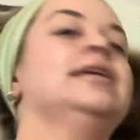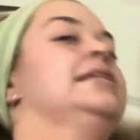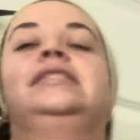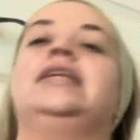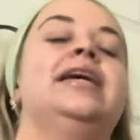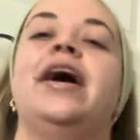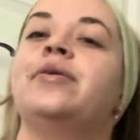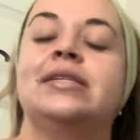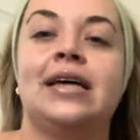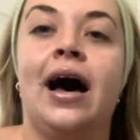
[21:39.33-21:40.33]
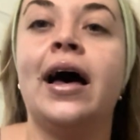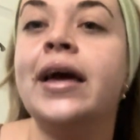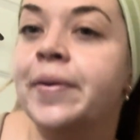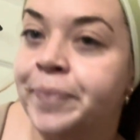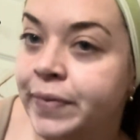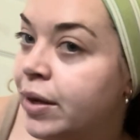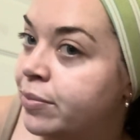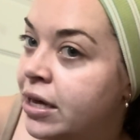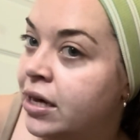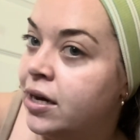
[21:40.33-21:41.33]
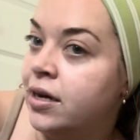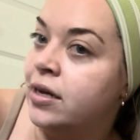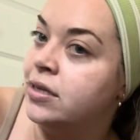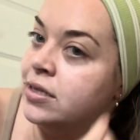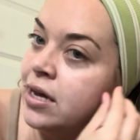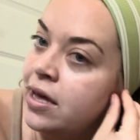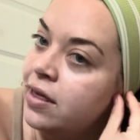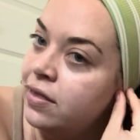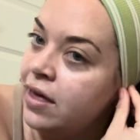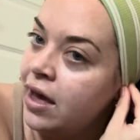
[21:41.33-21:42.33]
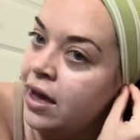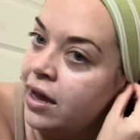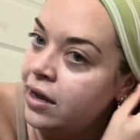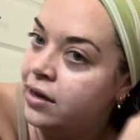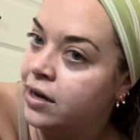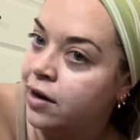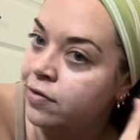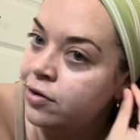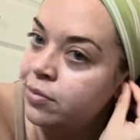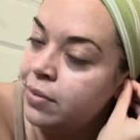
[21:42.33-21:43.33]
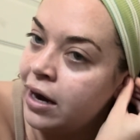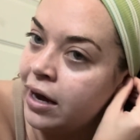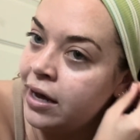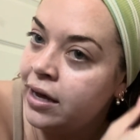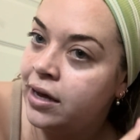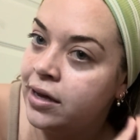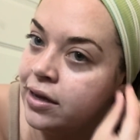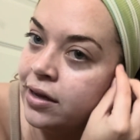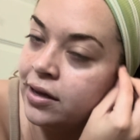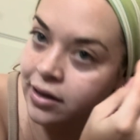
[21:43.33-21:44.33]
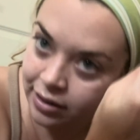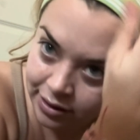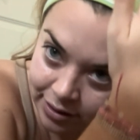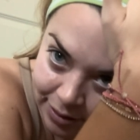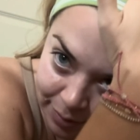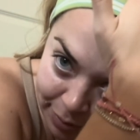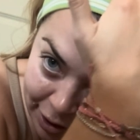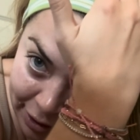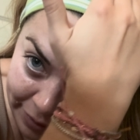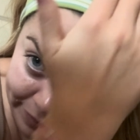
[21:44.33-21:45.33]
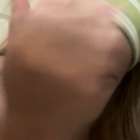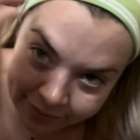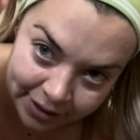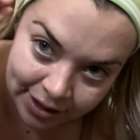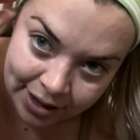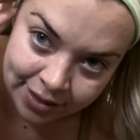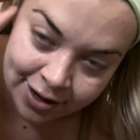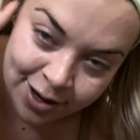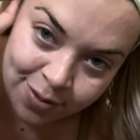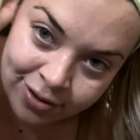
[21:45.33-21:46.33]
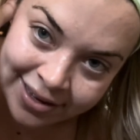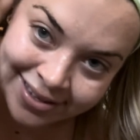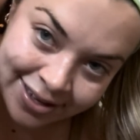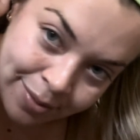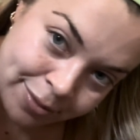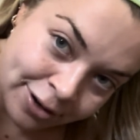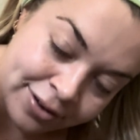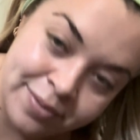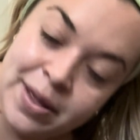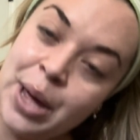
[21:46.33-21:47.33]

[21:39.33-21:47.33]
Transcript: sitting outside, because they cover my part, and then he won't get sunburned.